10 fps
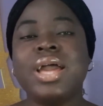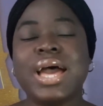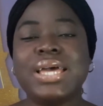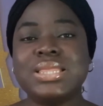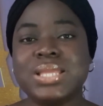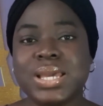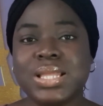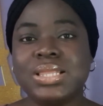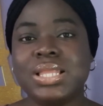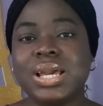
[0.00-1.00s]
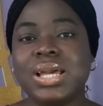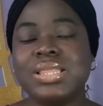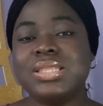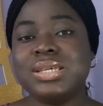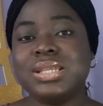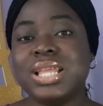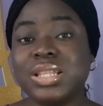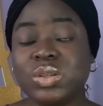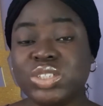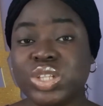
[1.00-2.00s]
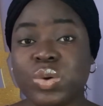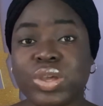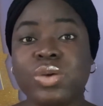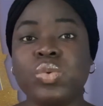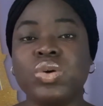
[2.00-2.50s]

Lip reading: And then the landlord's lawyer